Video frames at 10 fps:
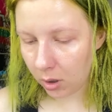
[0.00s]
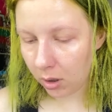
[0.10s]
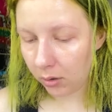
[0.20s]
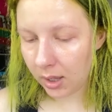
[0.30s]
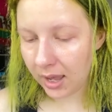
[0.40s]

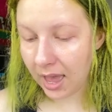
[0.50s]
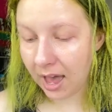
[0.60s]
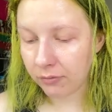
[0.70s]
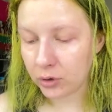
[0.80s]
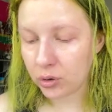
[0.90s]
All I
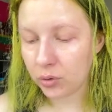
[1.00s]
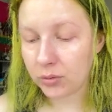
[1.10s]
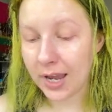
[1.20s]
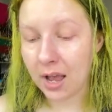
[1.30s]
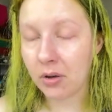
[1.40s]
have to do
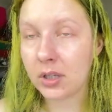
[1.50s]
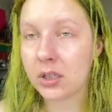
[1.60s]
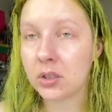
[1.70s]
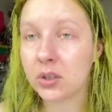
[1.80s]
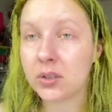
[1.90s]
now
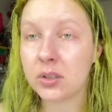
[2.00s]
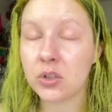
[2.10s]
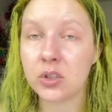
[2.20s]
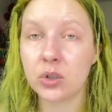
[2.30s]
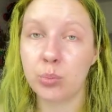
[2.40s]
is
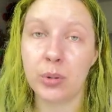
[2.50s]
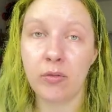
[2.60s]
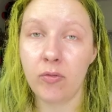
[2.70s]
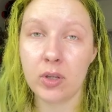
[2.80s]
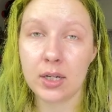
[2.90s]
just buff
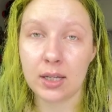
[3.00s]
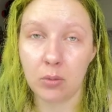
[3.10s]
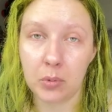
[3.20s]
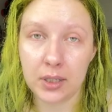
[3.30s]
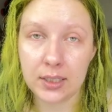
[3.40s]
the nail
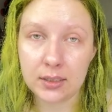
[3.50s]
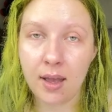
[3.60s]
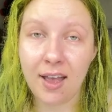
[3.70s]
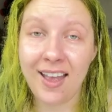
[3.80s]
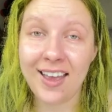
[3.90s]
plate
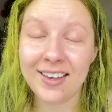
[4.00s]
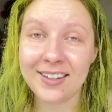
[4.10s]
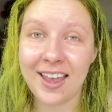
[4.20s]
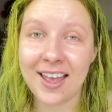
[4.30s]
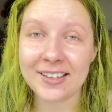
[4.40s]
and
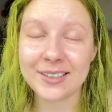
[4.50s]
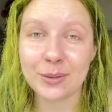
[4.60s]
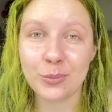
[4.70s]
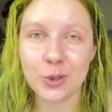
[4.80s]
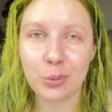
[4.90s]
add
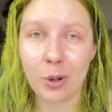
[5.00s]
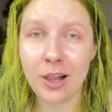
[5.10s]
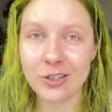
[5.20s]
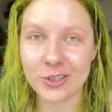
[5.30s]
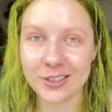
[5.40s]
some gel
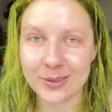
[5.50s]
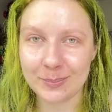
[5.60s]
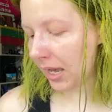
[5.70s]
polishes.